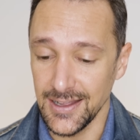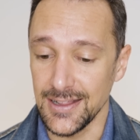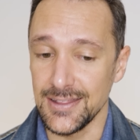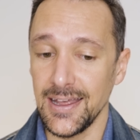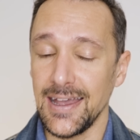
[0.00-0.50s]

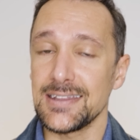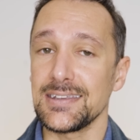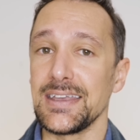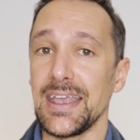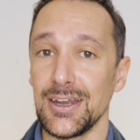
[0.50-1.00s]

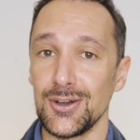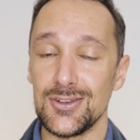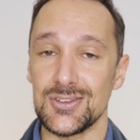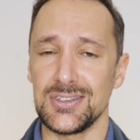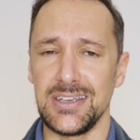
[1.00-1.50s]
that
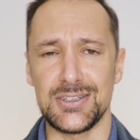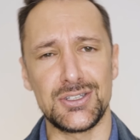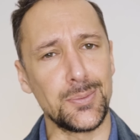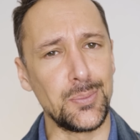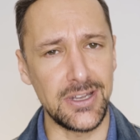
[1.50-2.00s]
Eros
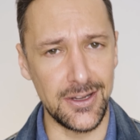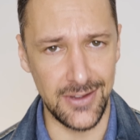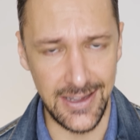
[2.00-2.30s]
gets a bit of